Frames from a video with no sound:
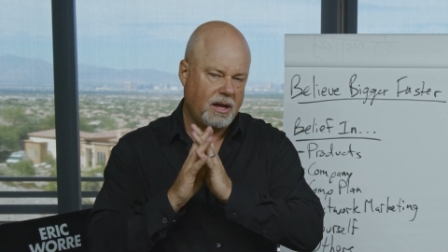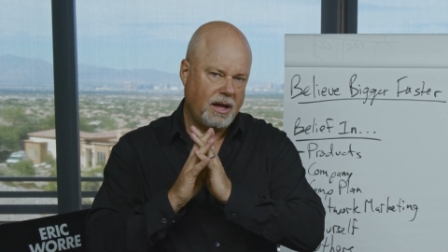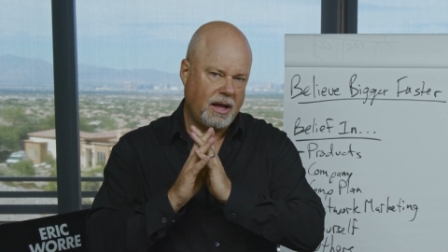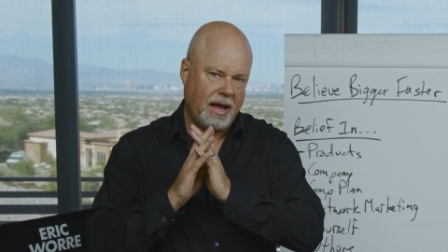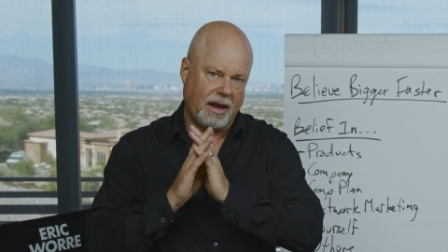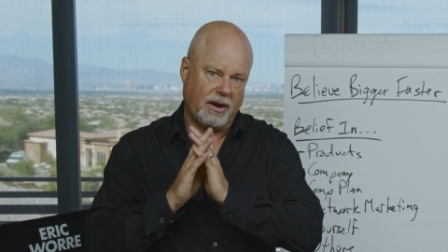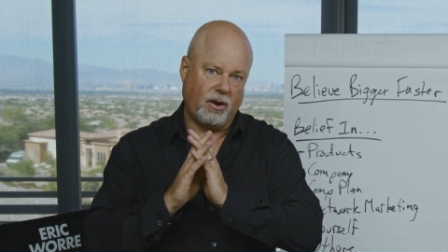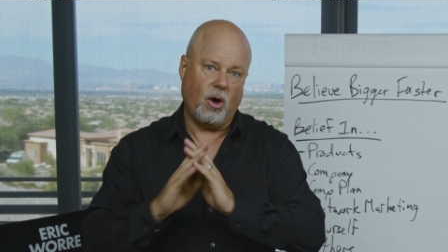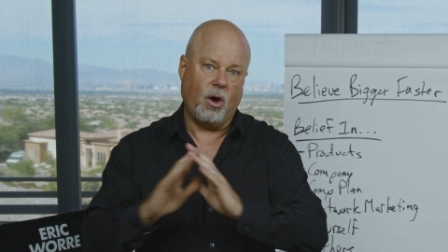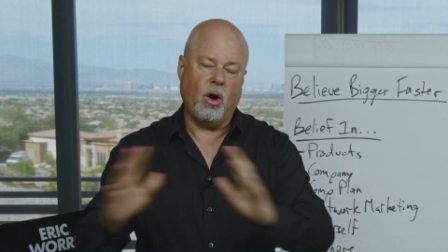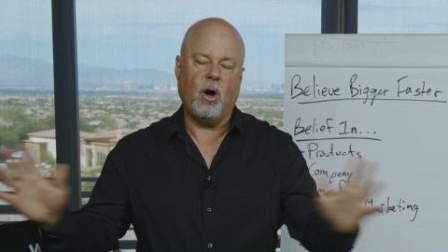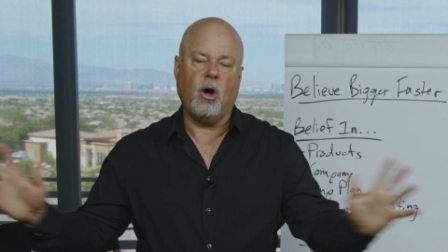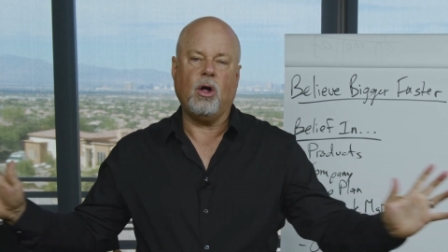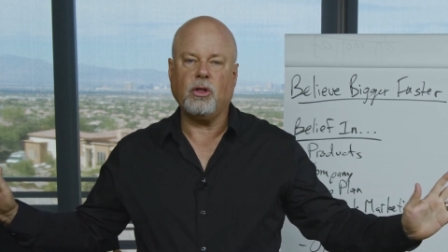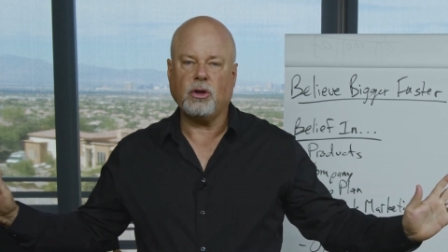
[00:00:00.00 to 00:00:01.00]
and
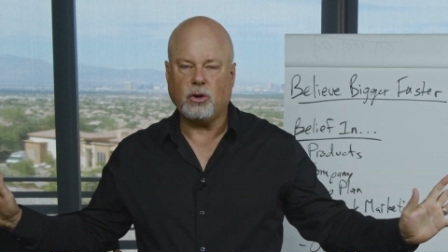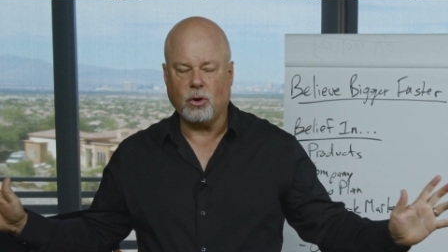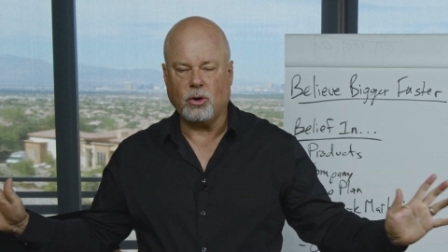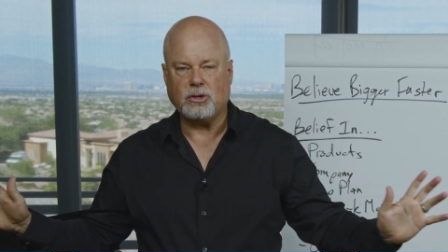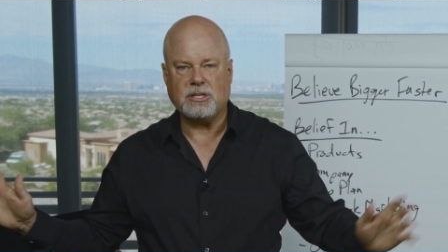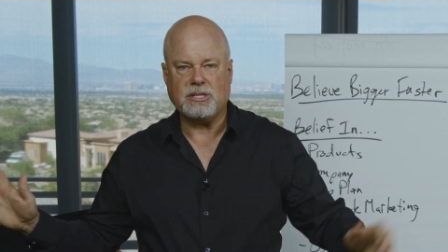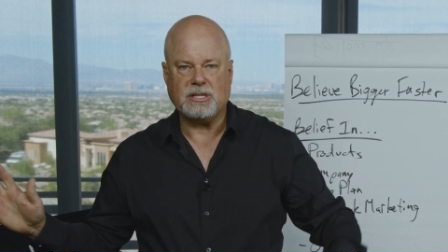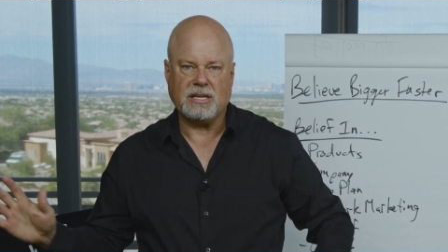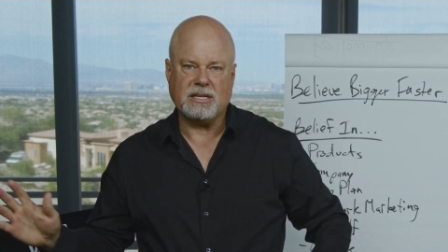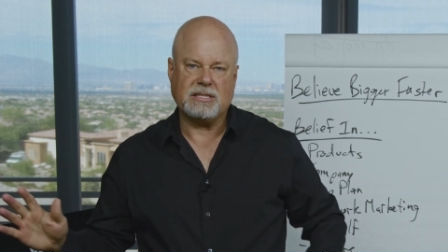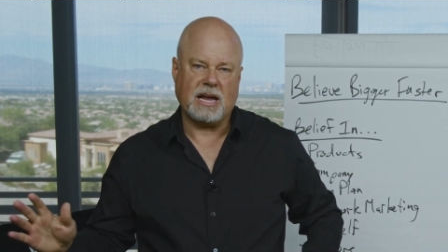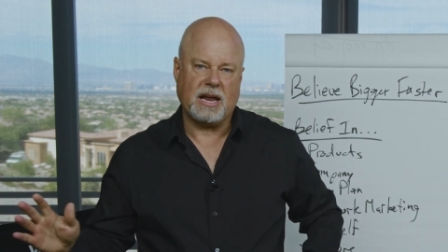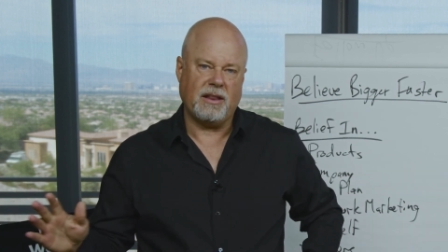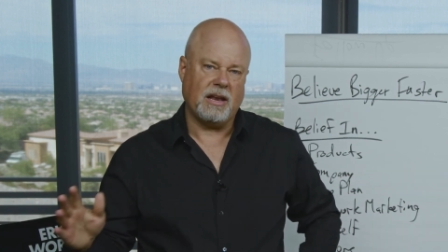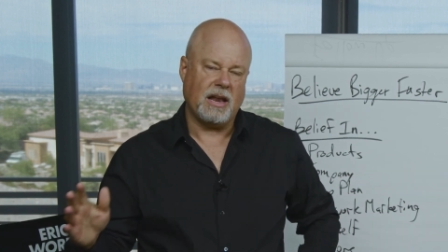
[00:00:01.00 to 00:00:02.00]
all the courses
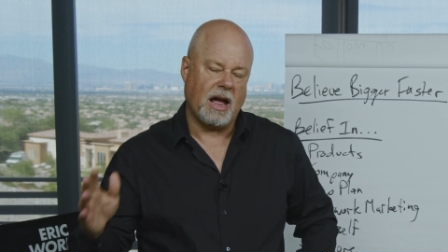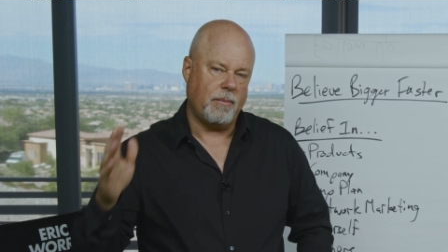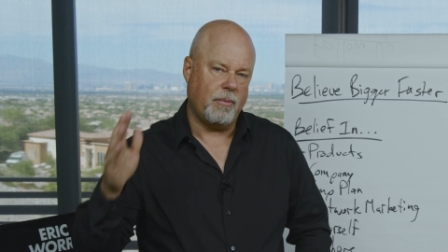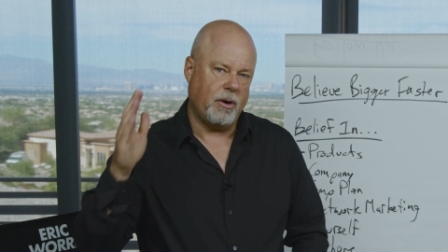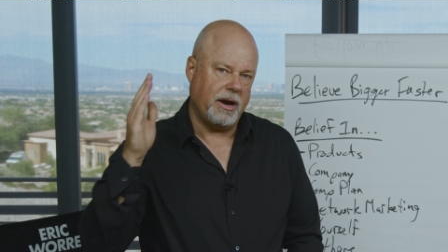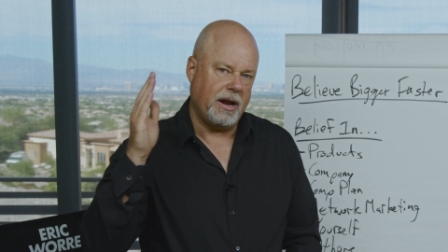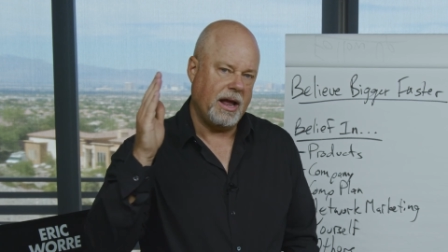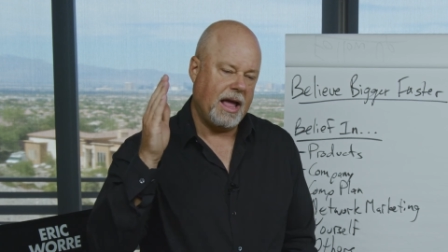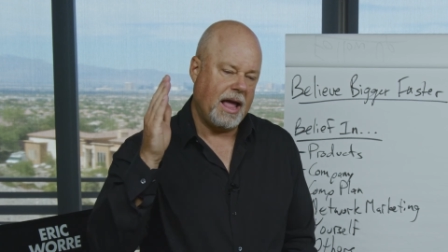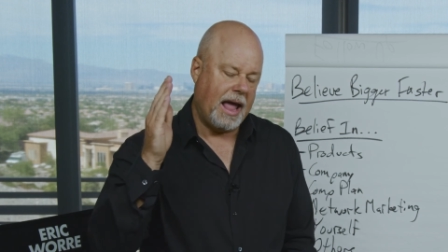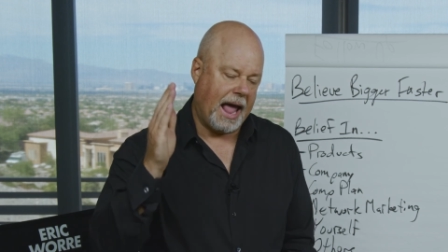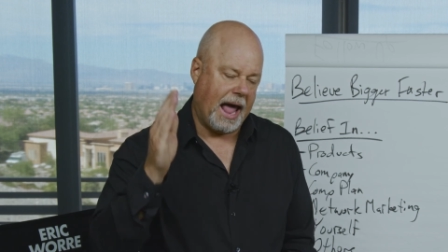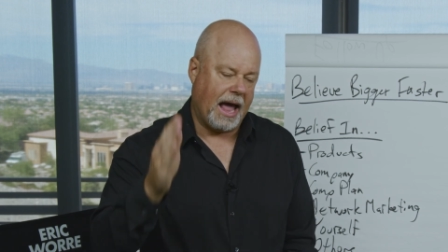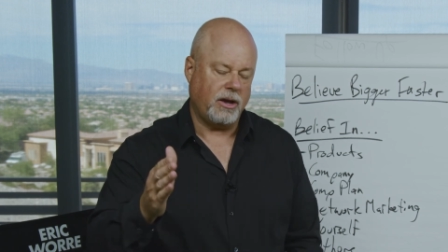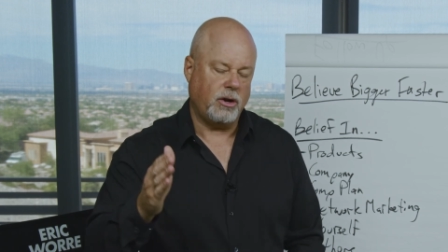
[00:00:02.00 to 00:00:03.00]
inside of the library
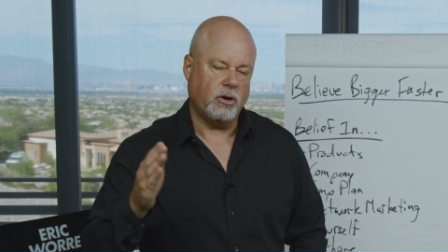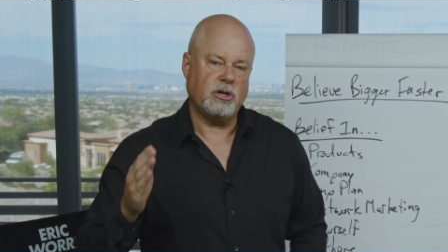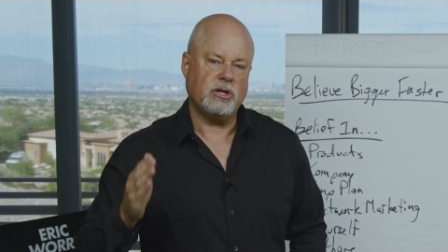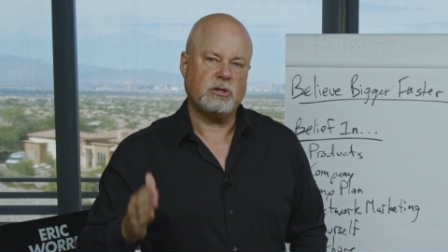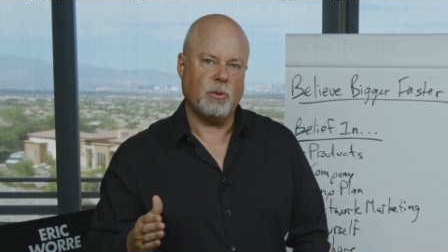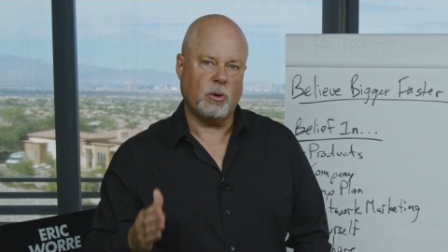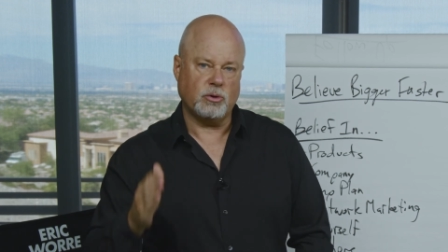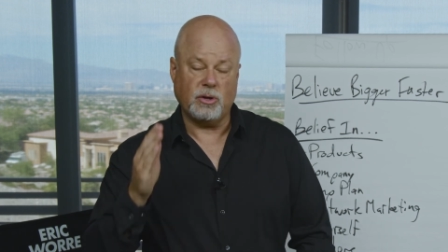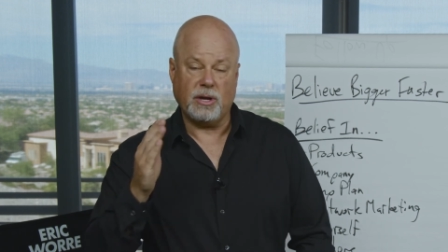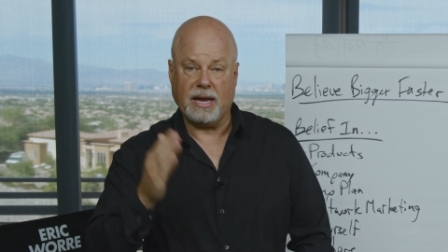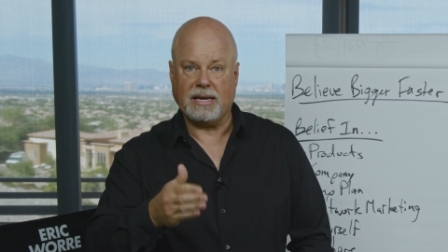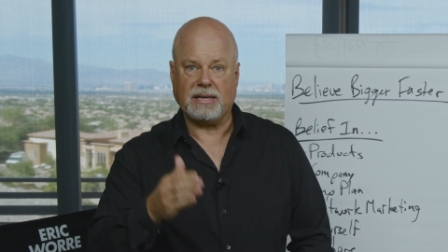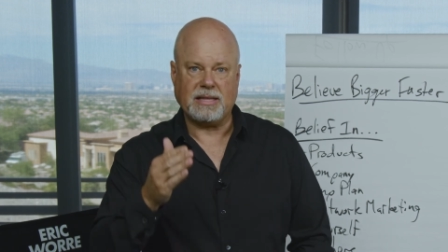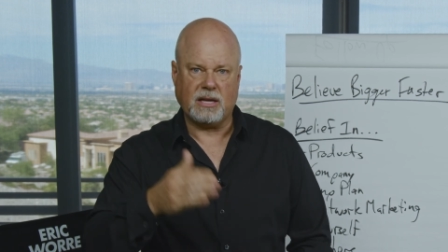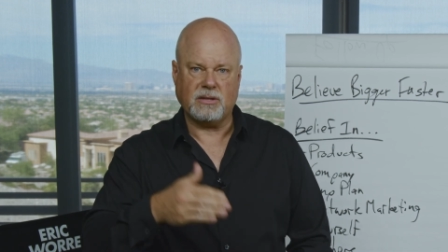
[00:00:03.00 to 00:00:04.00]
at your disposal.
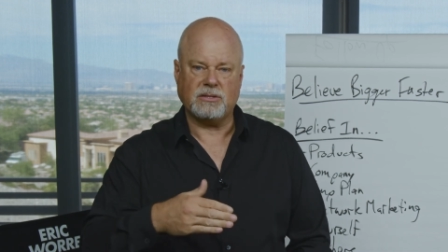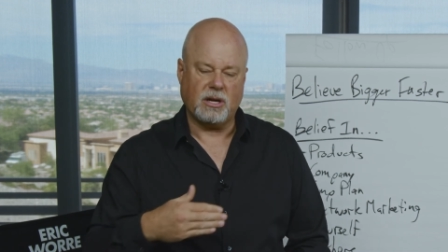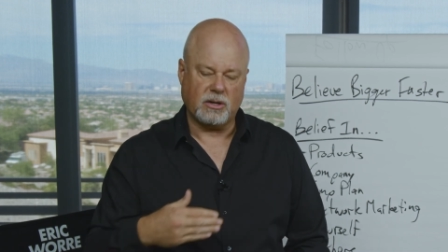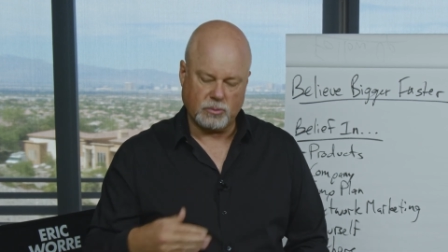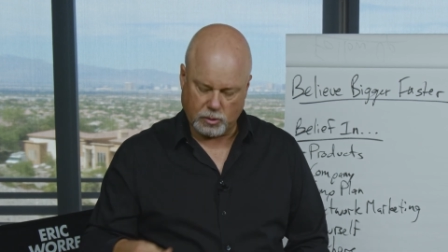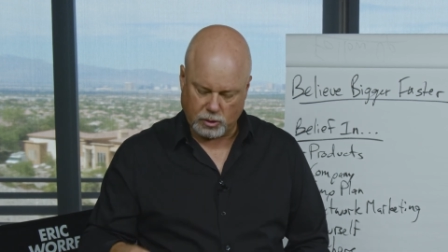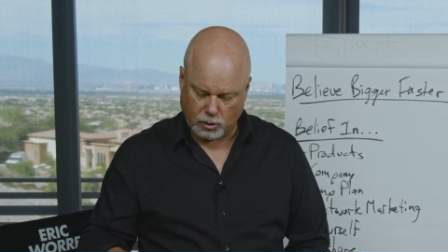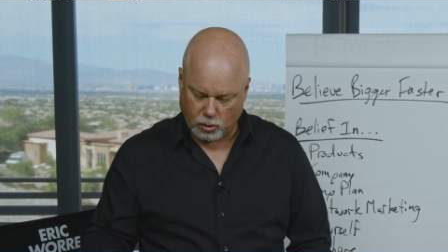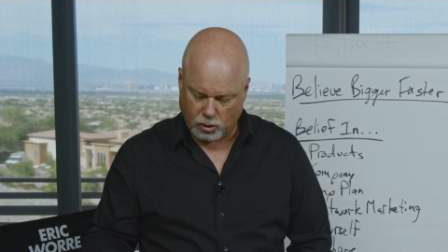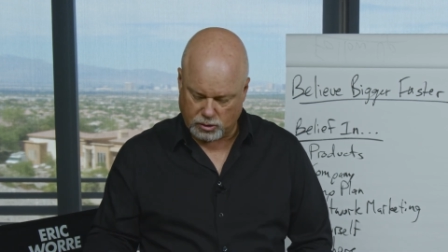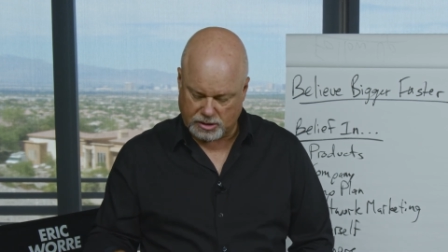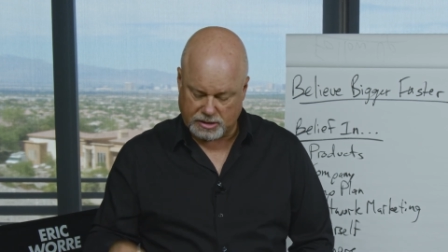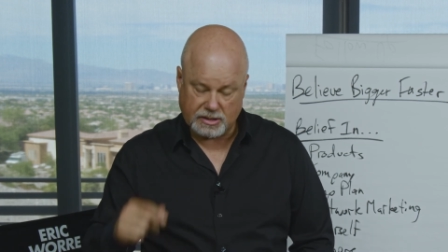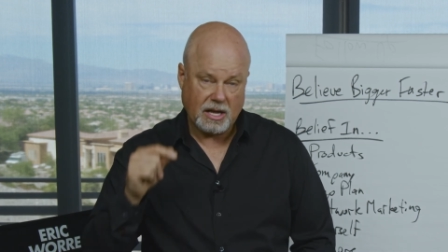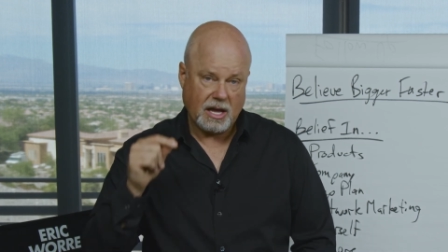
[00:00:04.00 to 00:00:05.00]
$8,000 worth of
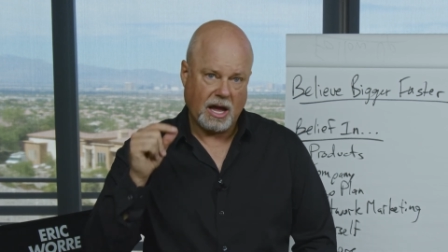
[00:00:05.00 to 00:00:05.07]
courses.